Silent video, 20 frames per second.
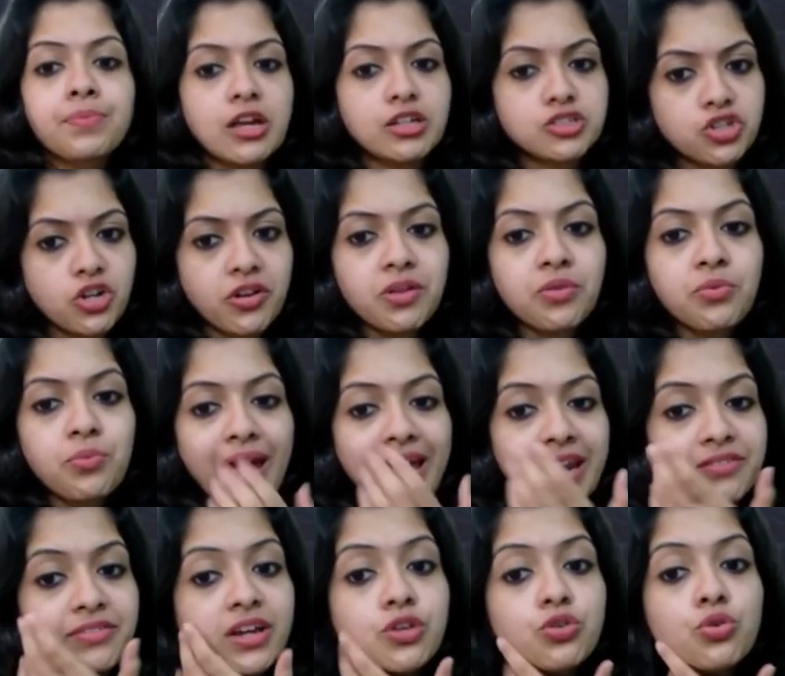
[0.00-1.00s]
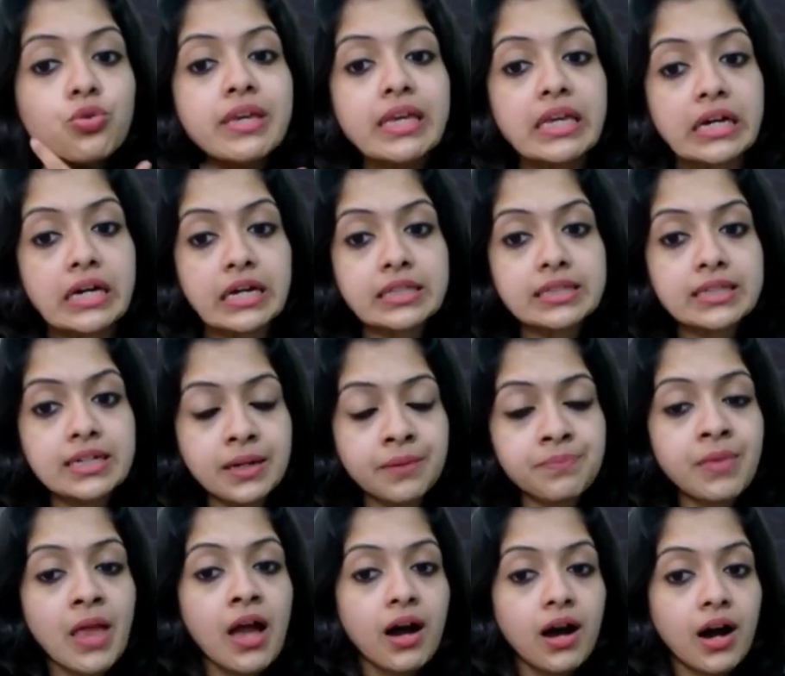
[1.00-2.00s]
Children, wherever you hear the
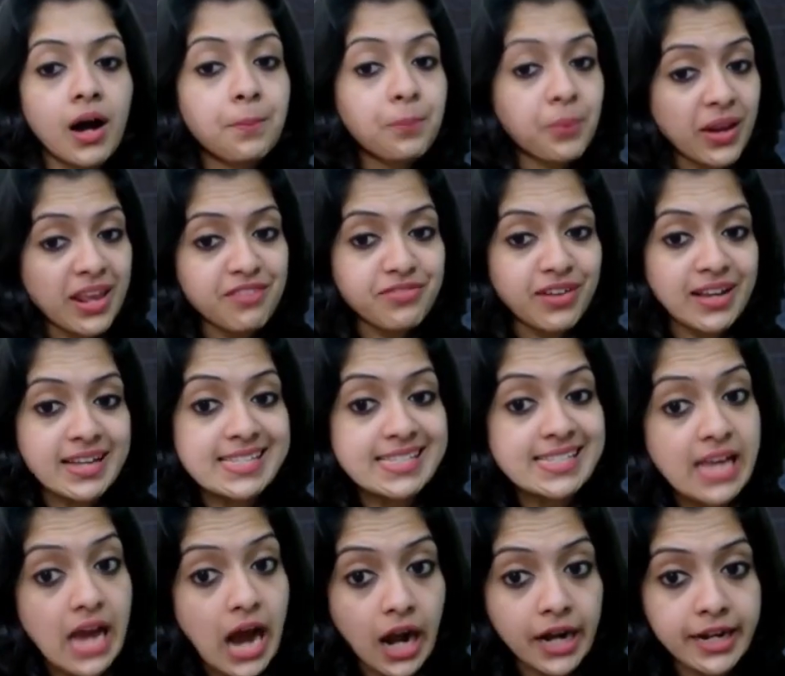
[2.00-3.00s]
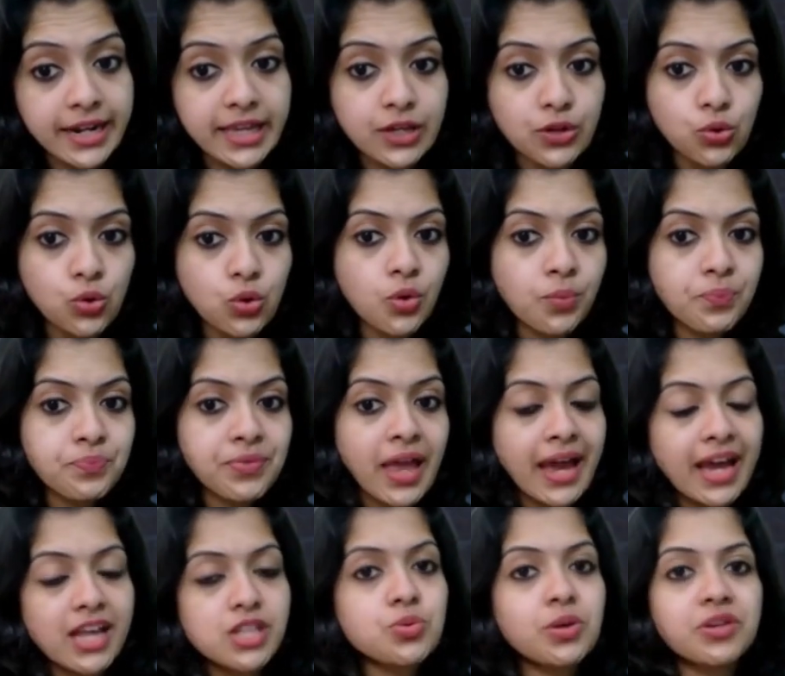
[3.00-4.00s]
prefix cardio,
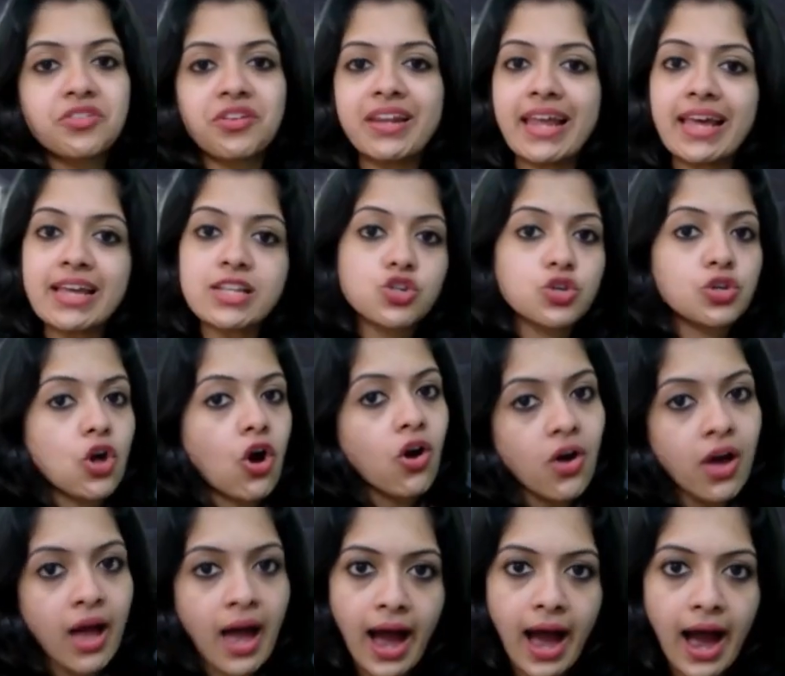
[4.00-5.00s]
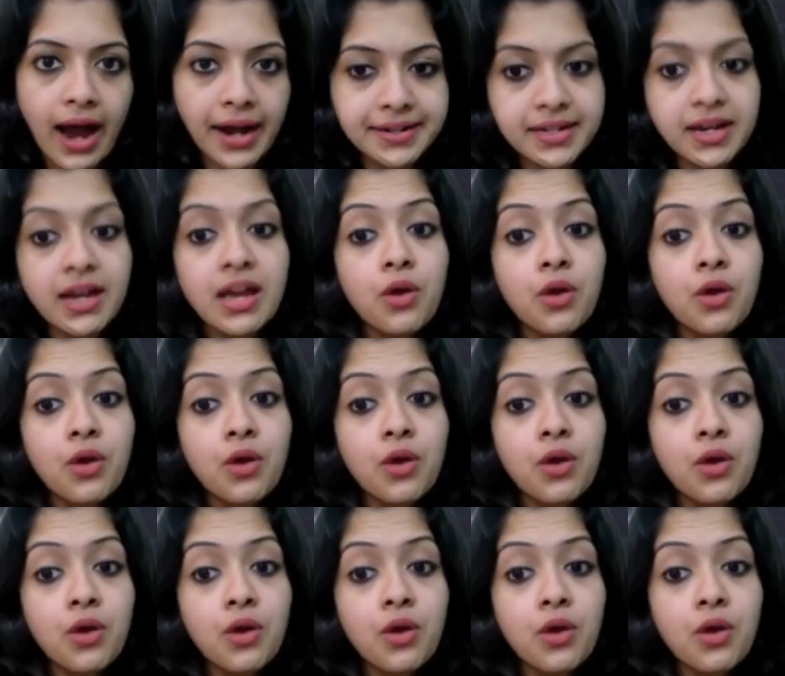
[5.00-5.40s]
it would relate to your heart.